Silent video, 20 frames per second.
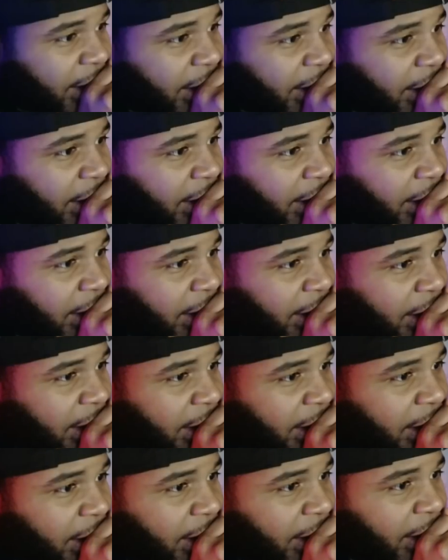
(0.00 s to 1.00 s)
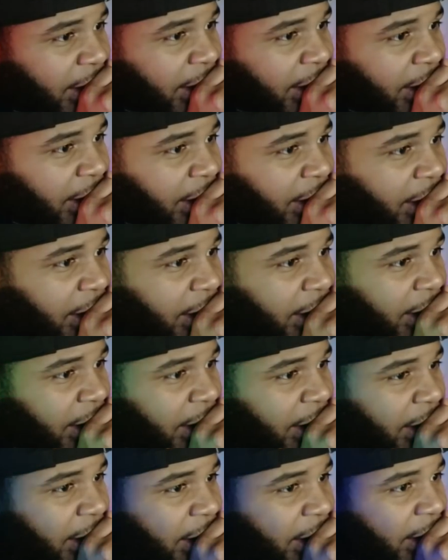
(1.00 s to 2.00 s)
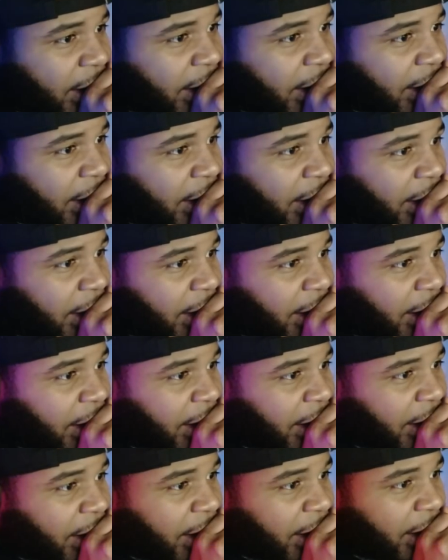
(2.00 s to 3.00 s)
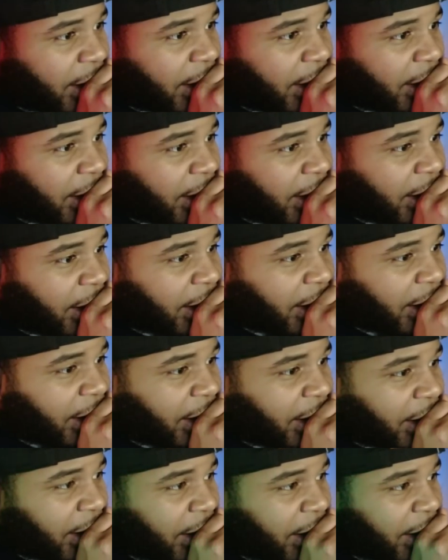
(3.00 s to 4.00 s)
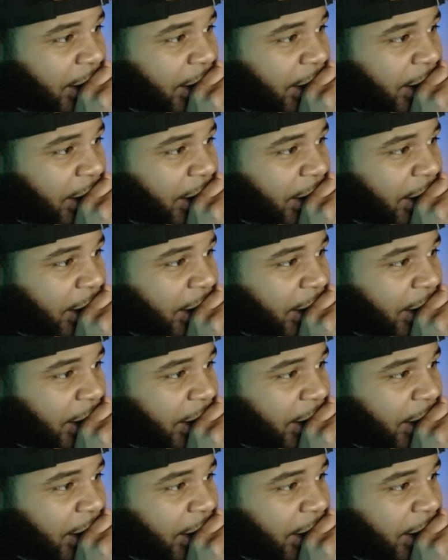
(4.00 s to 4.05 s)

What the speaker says: No words are spoken by the person on screen.